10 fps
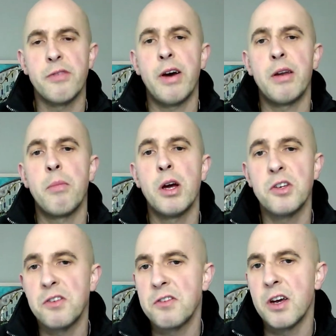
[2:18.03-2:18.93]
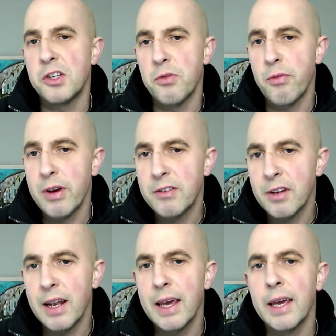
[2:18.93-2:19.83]
they've had emergency surgery
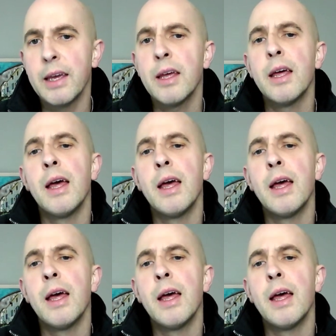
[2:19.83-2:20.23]
recently,